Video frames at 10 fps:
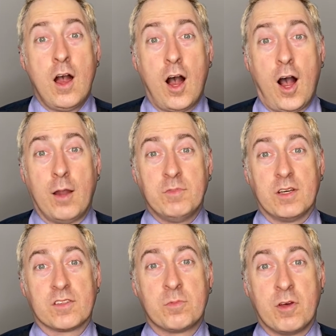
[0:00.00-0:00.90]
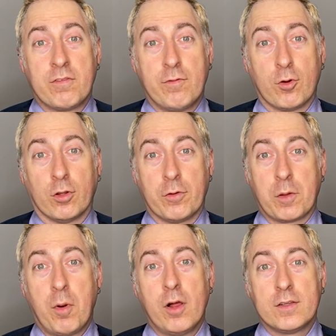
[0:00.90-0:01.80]
I'm Dale Smith for Looney
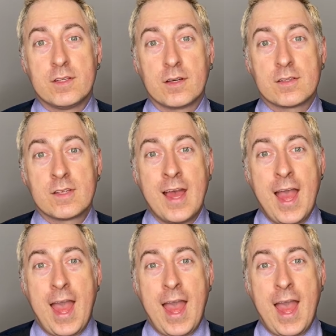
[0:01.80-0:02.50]
Politics,